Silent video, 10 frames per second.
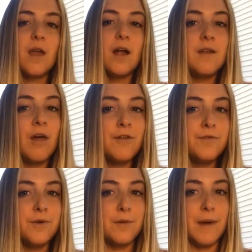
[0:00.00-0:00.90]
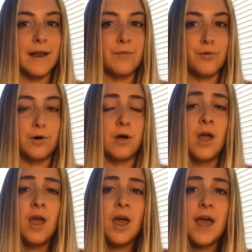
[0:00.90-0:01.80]
Another food combining rule
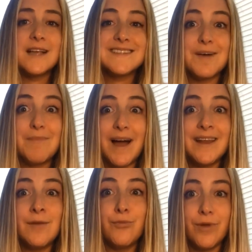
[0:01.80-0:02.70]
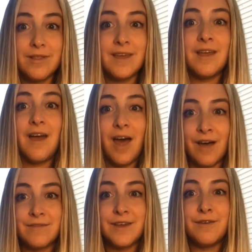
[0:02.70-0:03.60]
is combining really
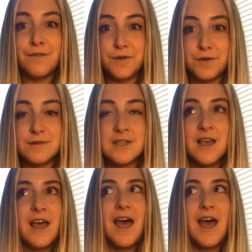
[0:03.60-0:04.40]
heavy foods.